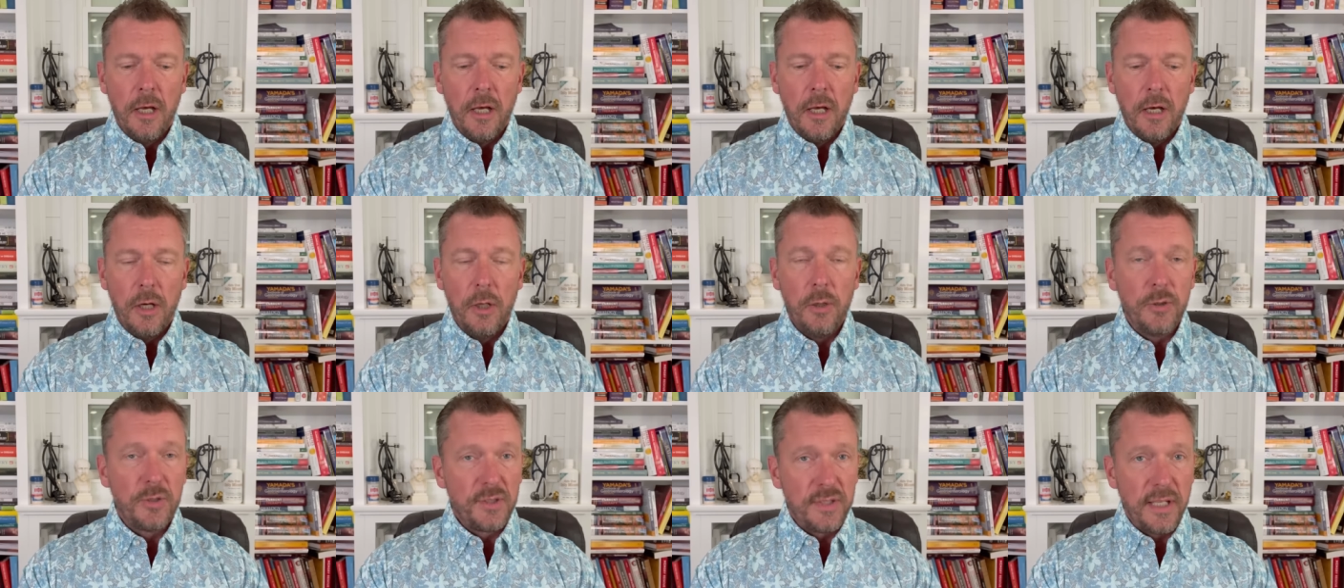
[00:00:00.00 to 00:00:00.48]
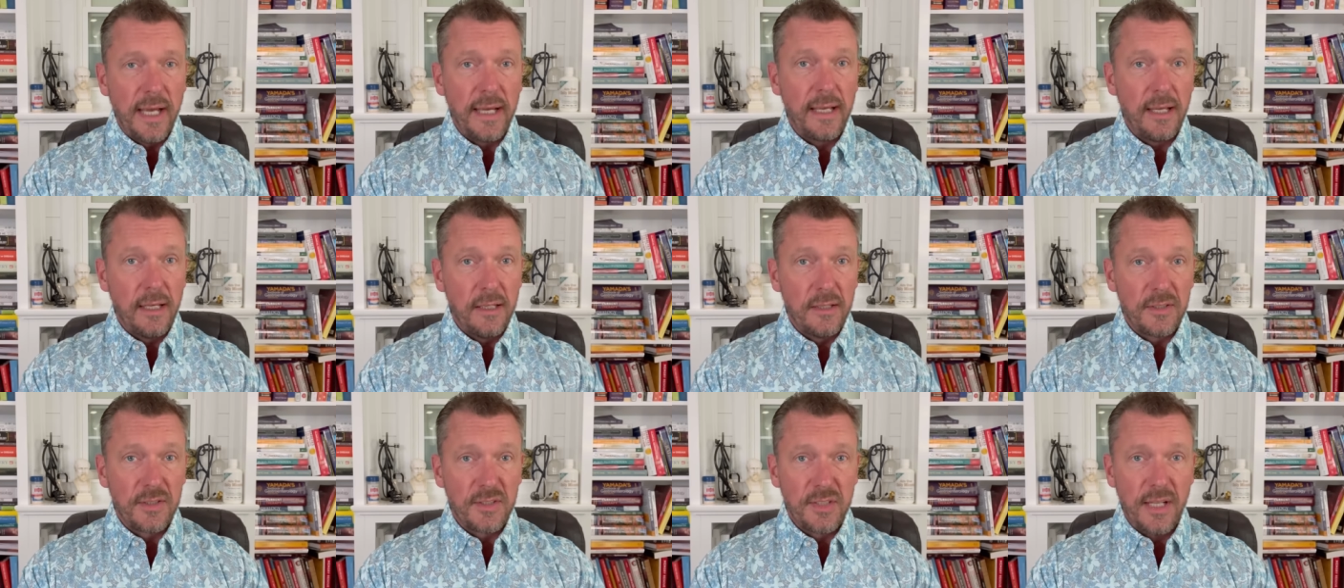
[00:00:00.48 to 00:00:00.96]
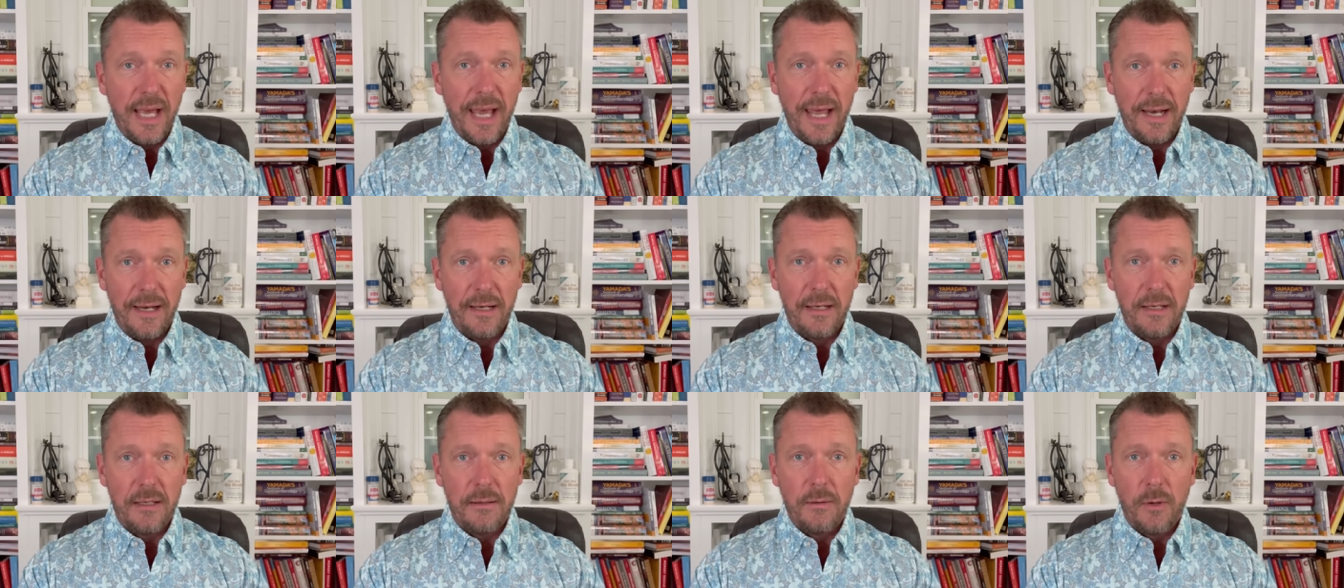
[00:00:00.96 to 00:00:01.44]
who's taking a
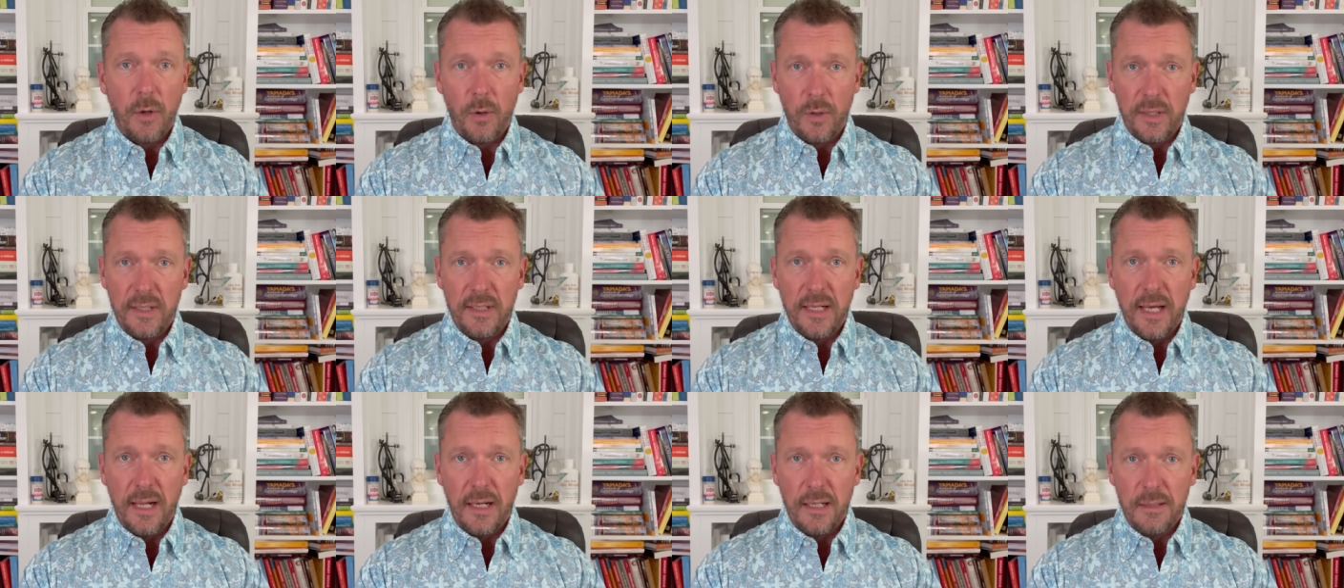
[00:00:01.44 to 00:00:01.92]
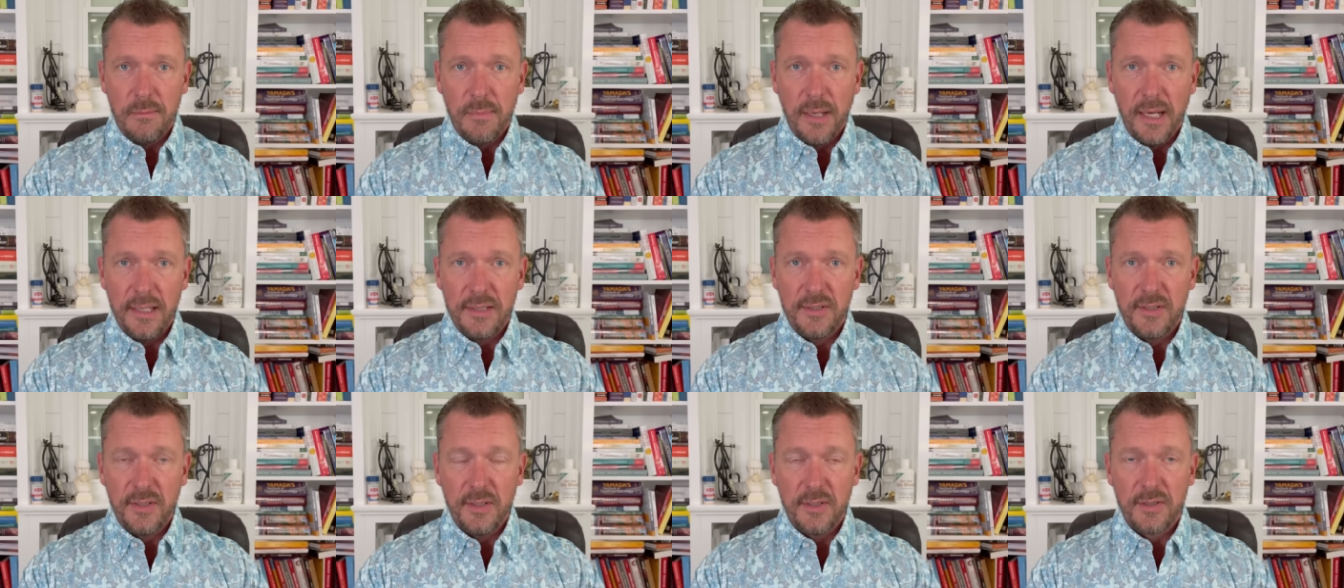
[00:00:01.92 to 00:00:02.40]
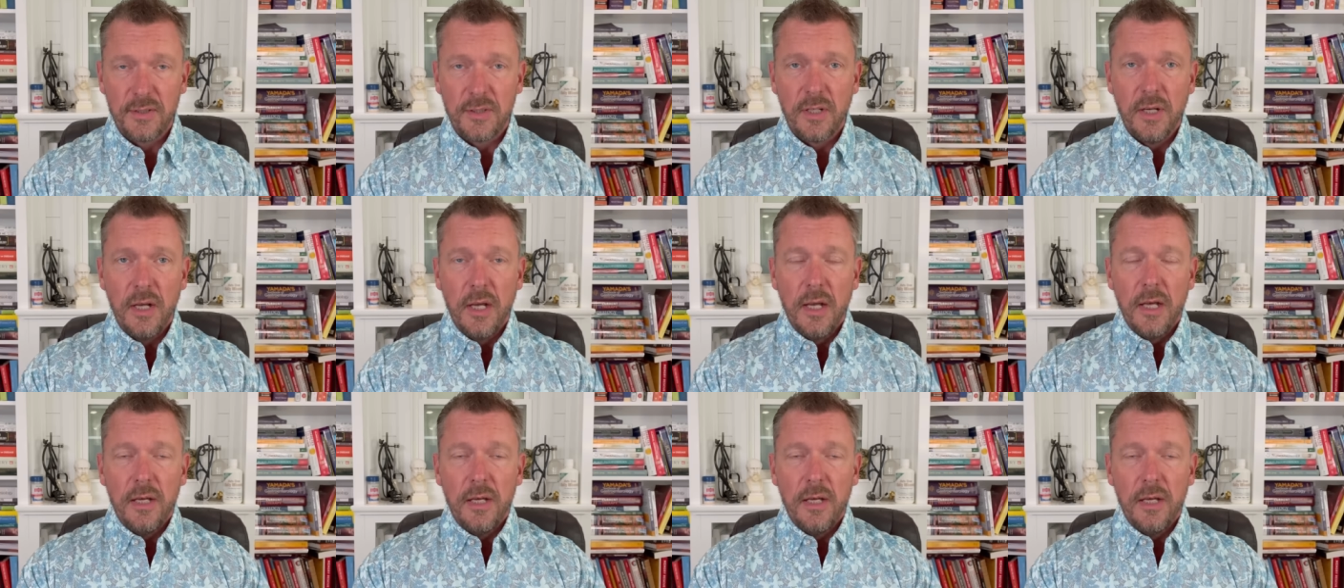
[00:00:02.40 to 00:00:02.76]
statin on a daily basis,